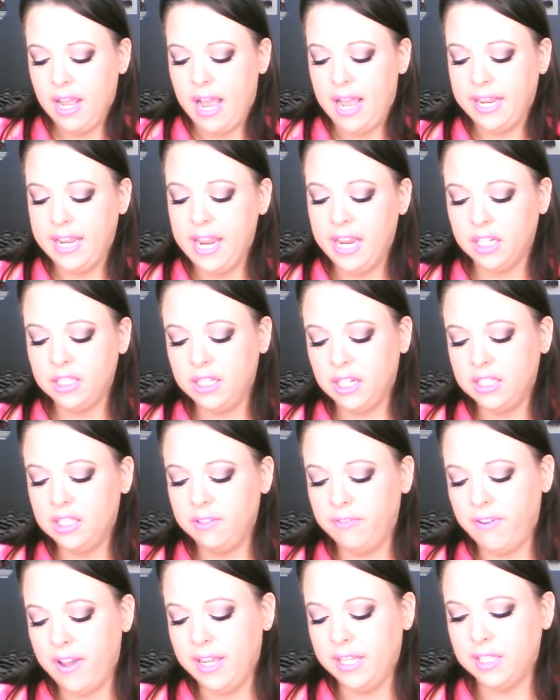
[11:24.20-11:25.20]
I can't
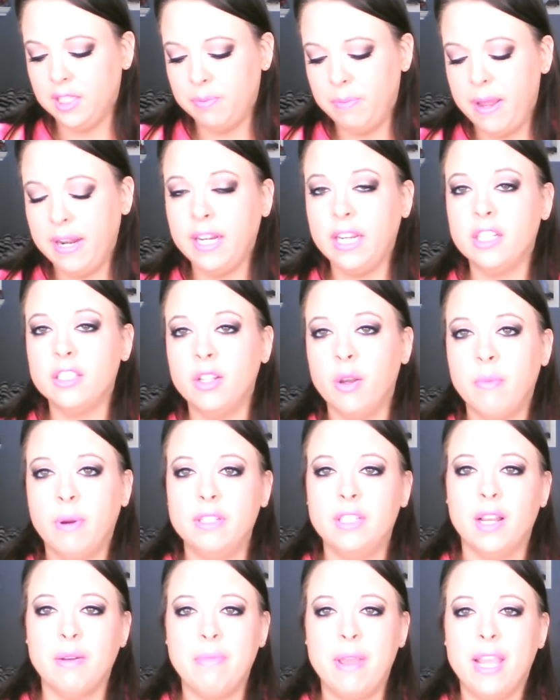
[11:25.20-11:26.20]
justify spending so
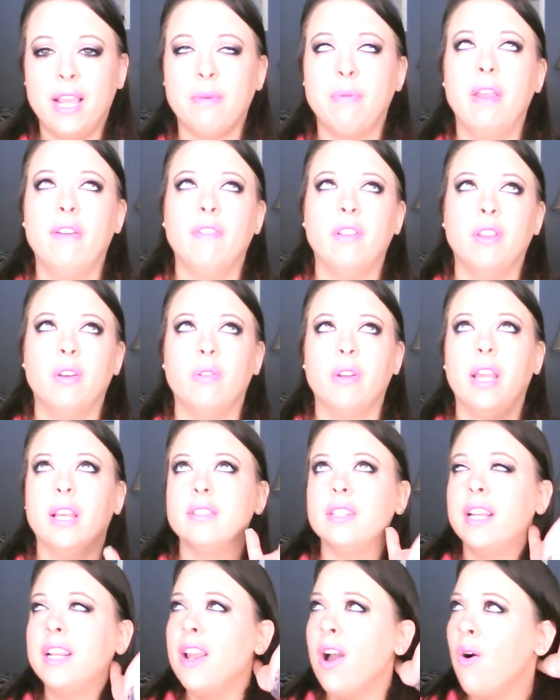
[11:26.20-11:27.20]
much on makeup, even though, yes,
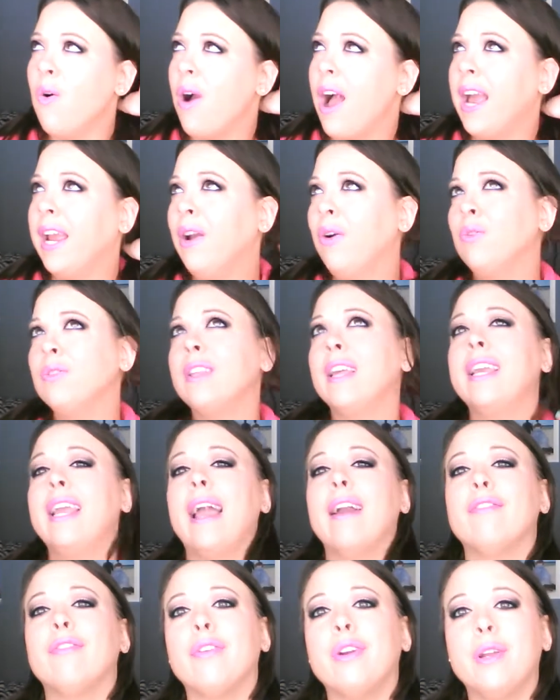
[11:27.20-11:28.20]
I know I own like
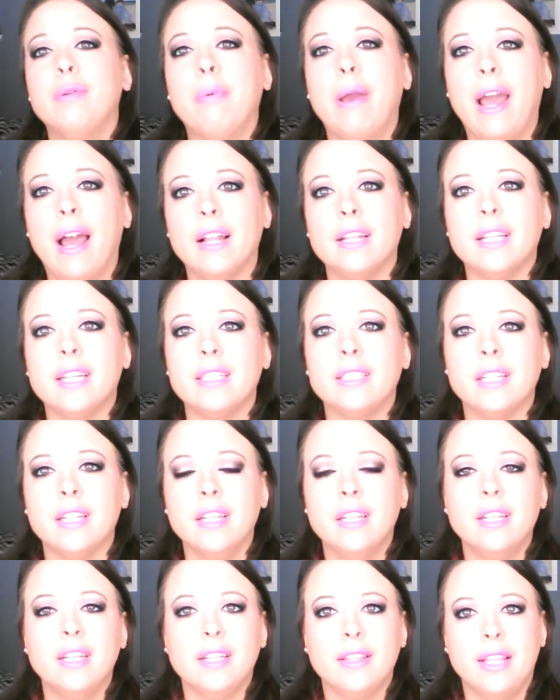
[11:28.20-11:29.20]
every palette
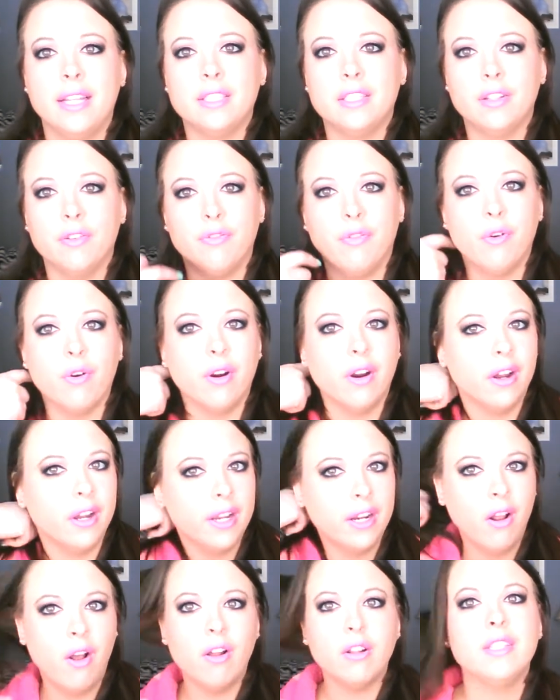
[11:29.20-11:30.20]
that Sephora
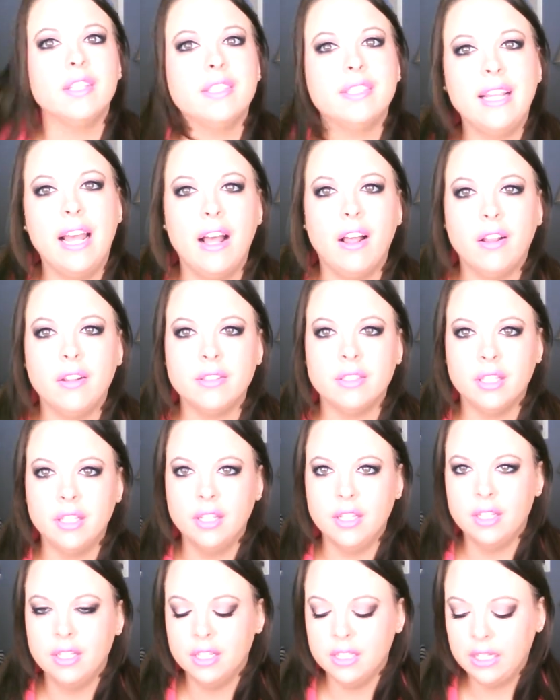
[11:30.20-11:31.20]
and Ulta sells.
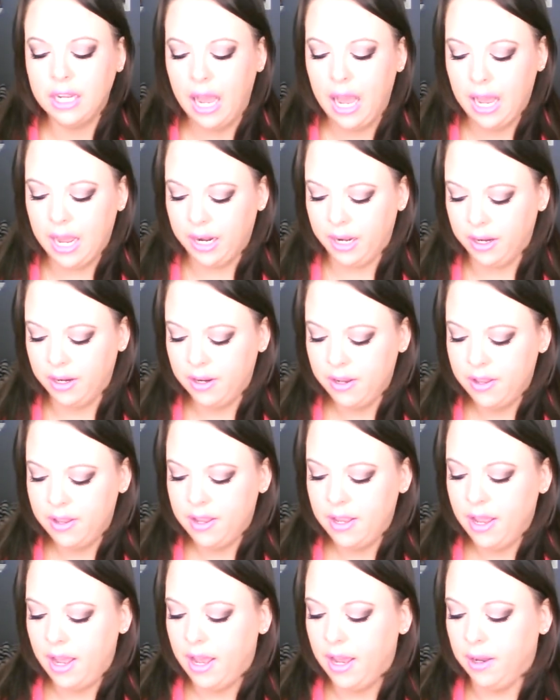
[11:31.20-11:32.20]
God.
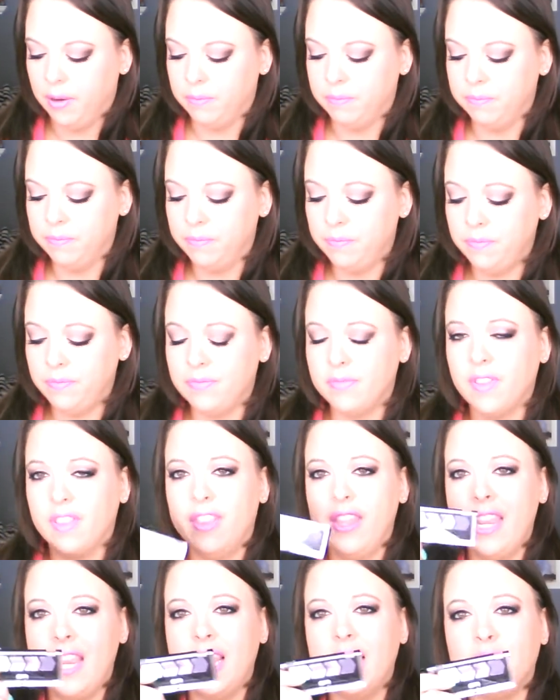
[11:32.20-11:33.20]

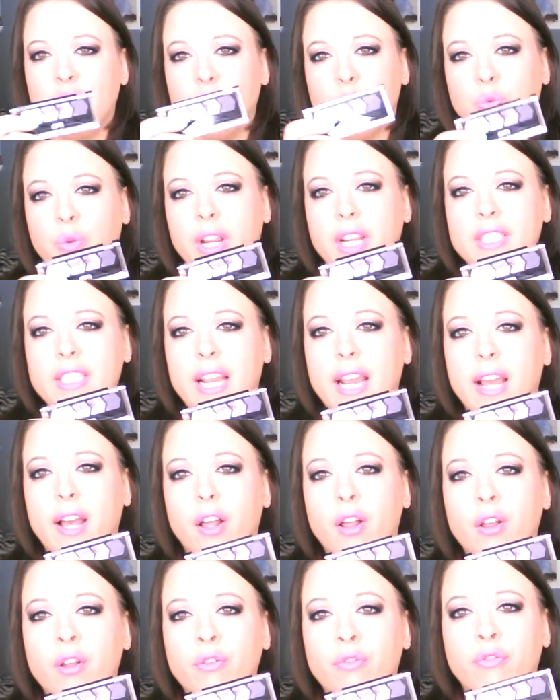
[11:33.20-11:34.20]
These
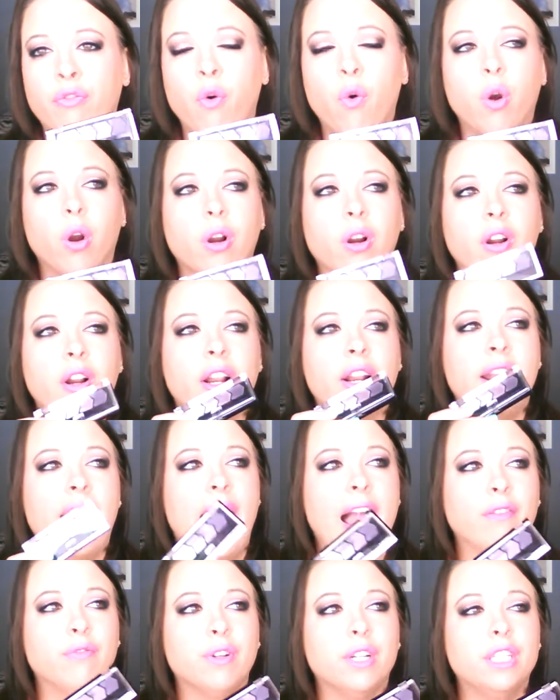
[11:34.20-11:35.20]
retail for an
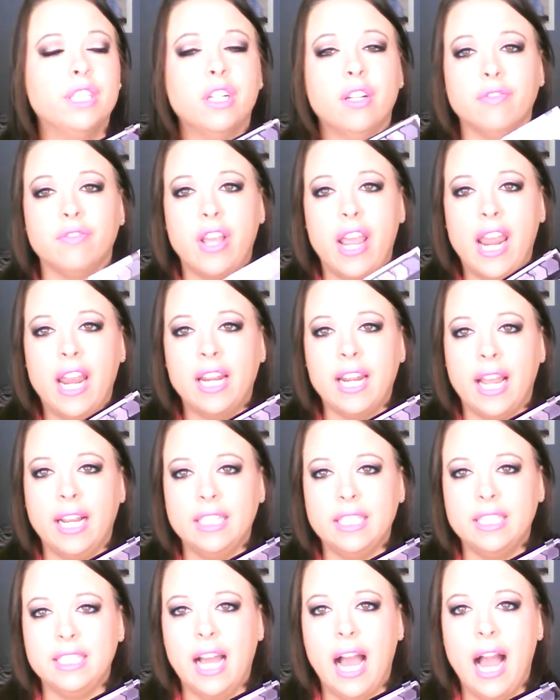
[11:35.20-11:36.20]
average of
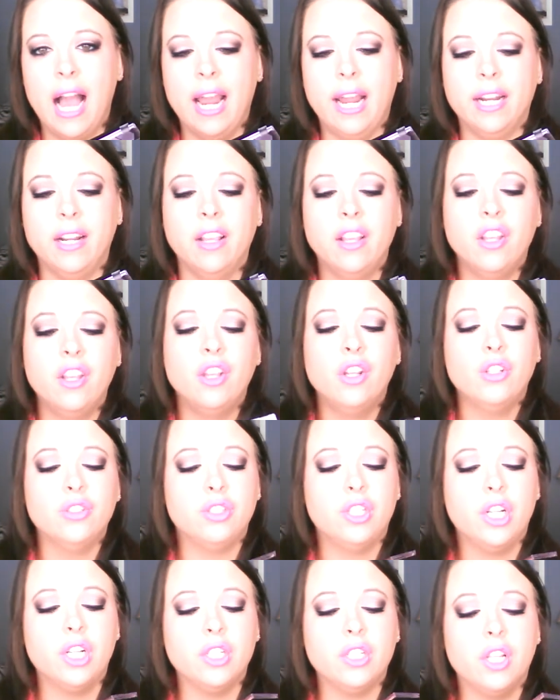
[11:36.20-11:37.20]
$8.99.
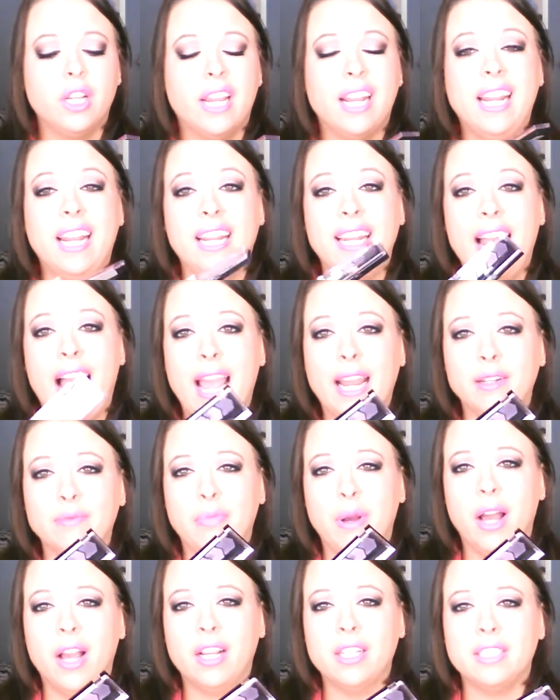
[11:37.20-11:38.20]
So you're looking at
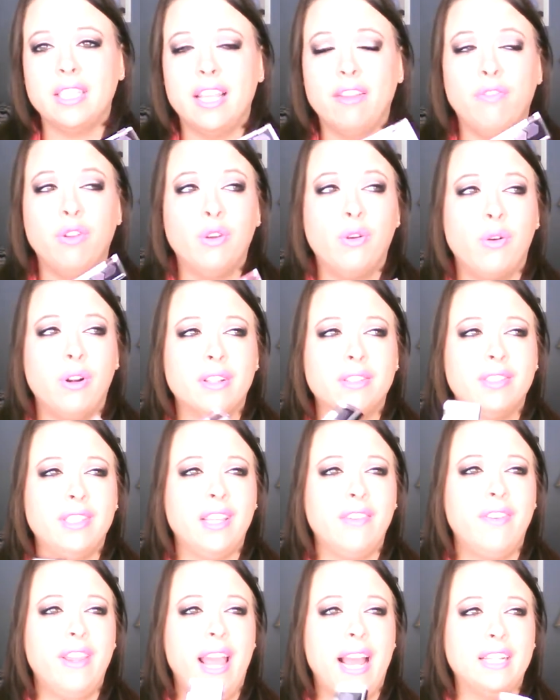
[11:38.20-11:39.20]
$9. If you go to
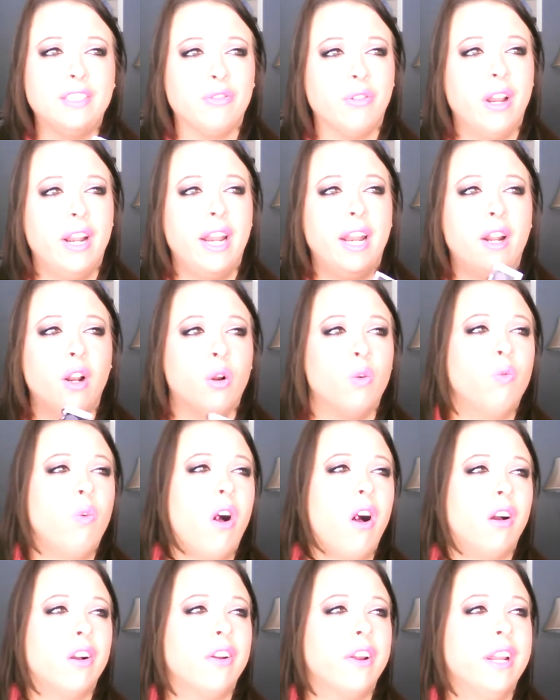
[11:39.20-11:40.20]
CVS, Rite Aid, or
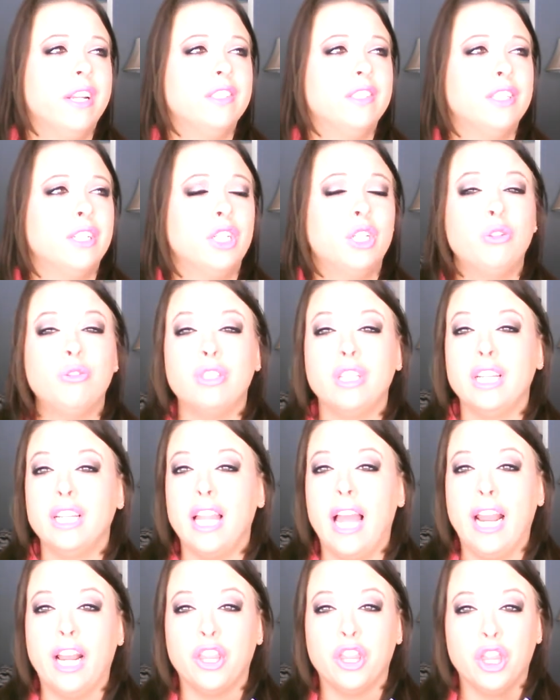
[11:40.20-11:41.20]
Walgreens, they're usually
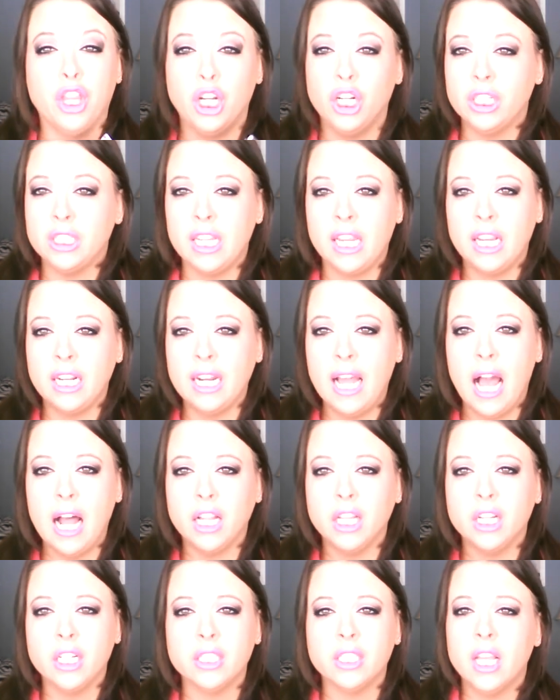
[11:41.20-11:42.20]
like
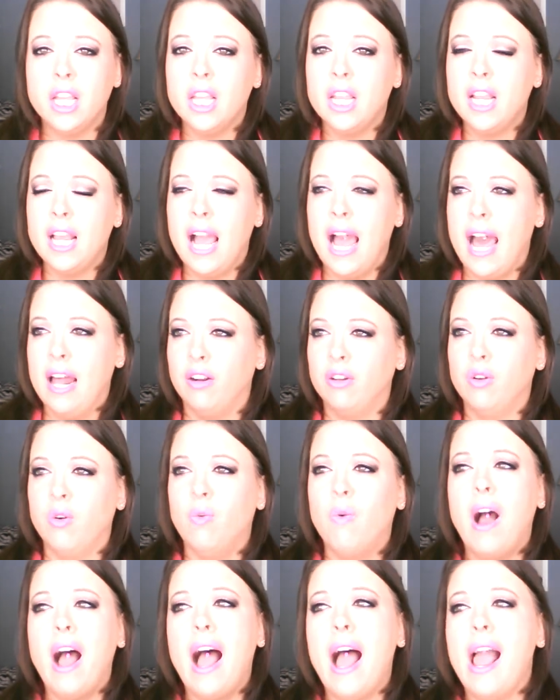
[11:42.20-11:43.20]
$13. I don't know
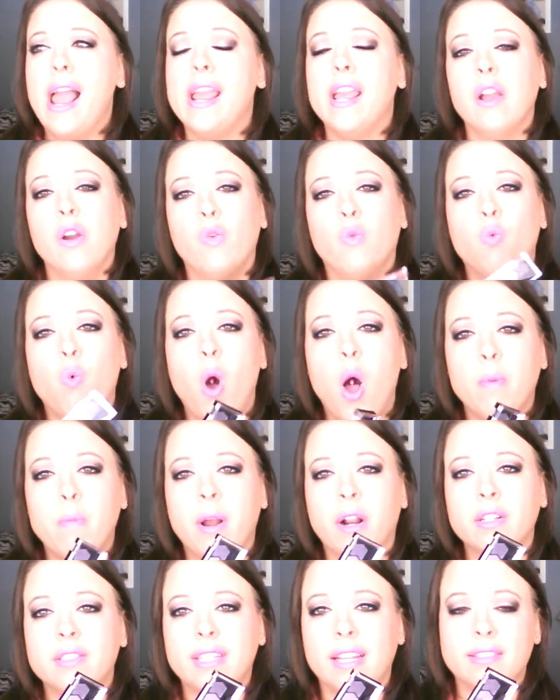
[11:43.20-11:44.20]
why.
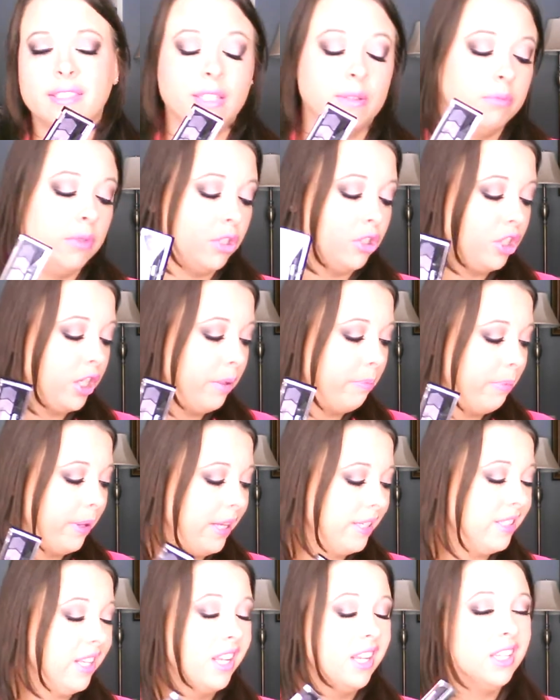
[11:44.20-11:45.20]
Walmart sells them the
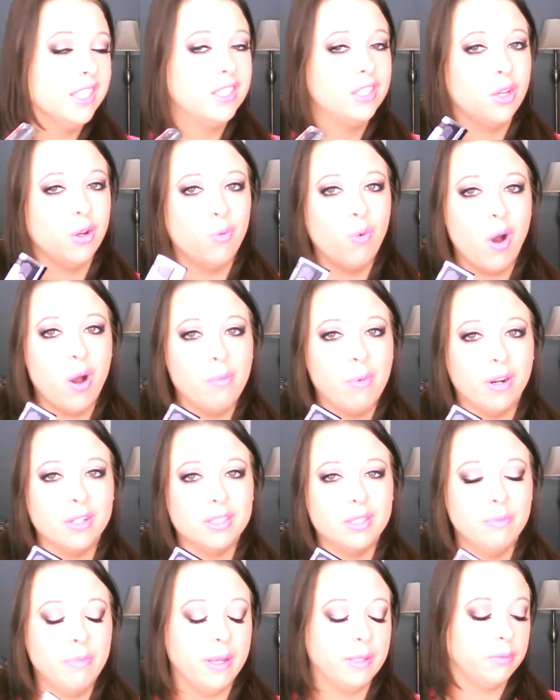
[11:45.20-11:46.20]
cheapest. So
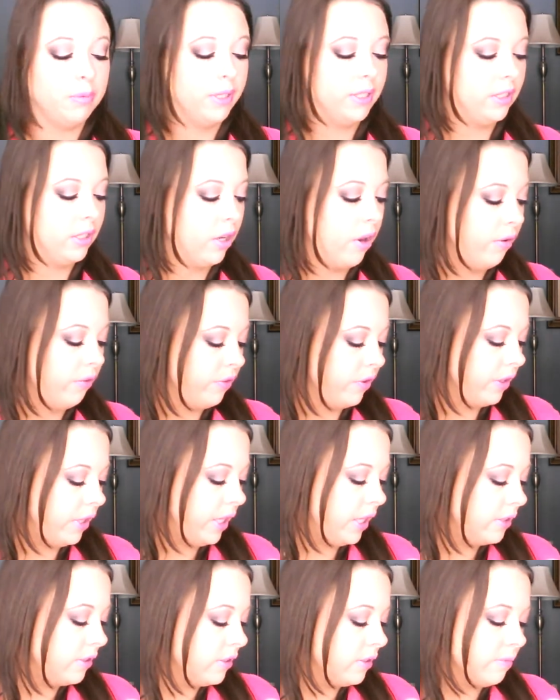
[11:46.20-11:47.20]
Walmart's the best place to go for
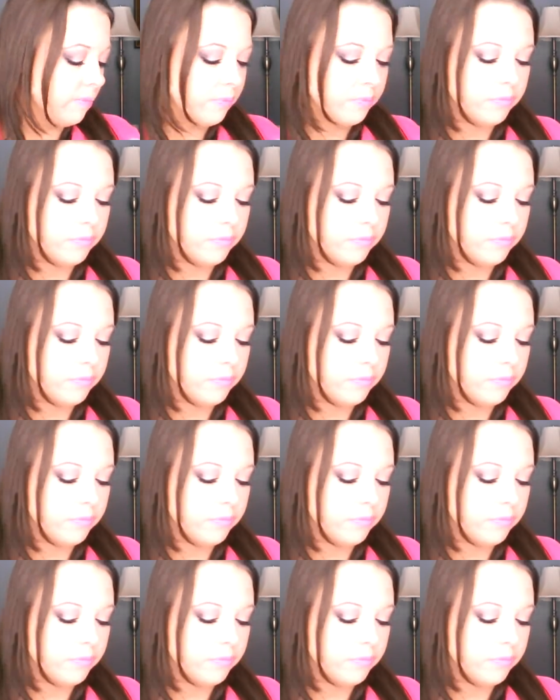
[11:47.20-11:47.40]
these.